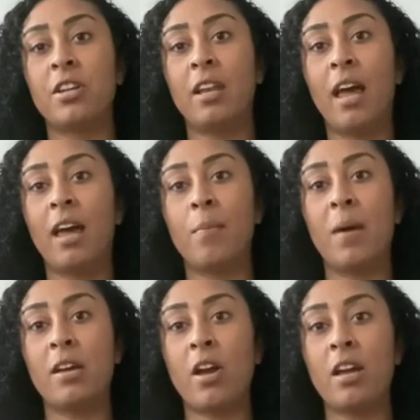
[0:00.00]

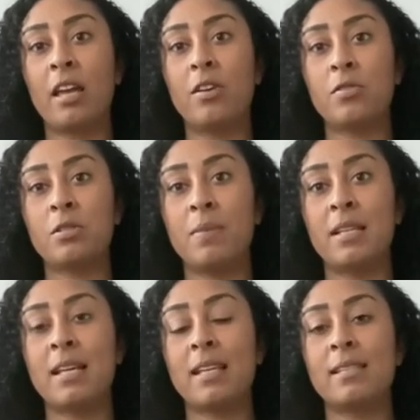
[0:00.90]
and go and get your smear
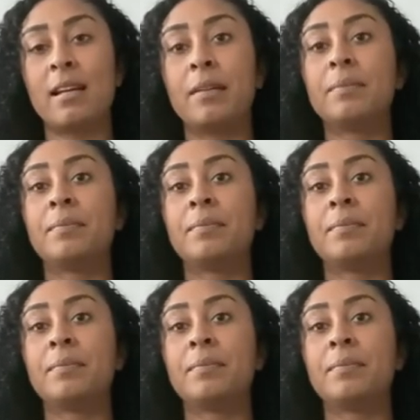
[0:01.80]
test done.